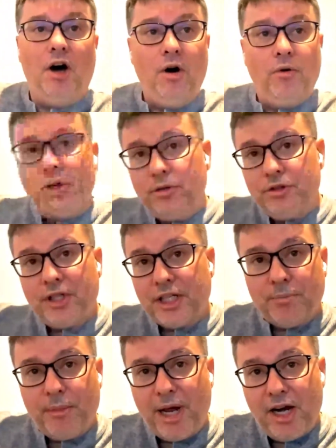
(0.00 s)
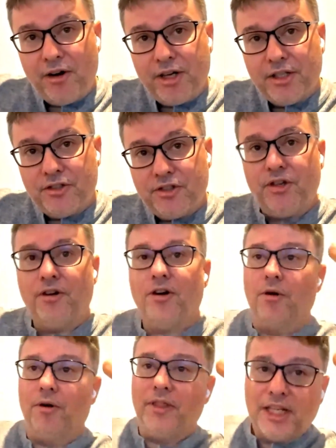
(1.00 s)
oh, those that's my area
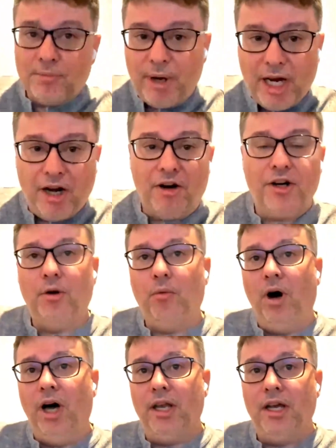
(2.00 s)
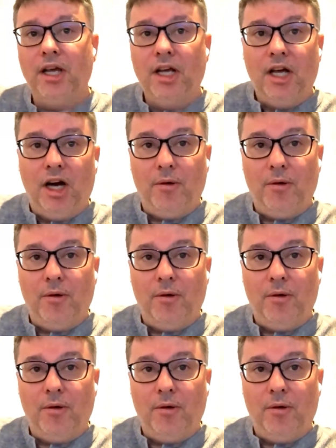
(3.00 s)
zero, that's my area one.